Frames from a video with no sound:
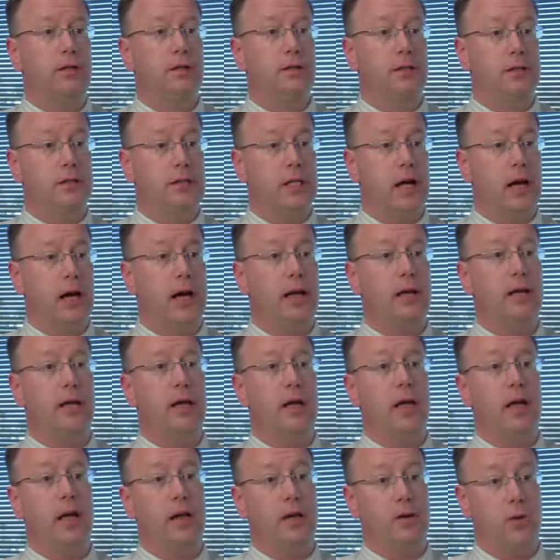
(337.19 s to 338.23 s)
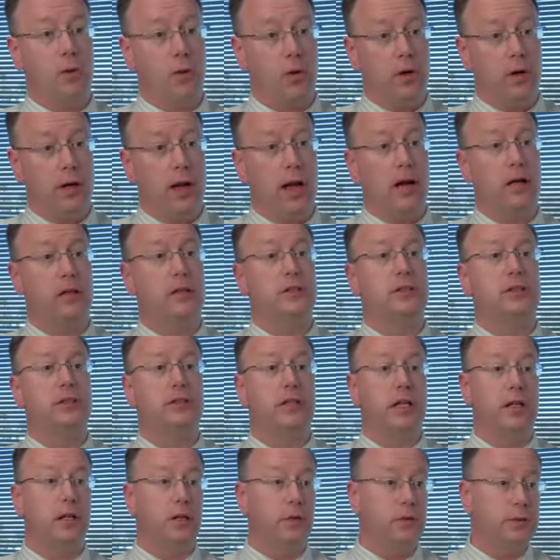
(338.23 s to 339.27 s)
design, and/or analysis
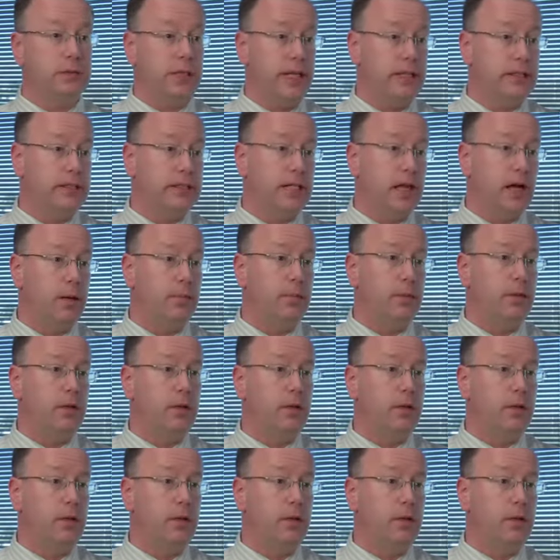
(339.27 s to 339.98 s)
can use ASAP.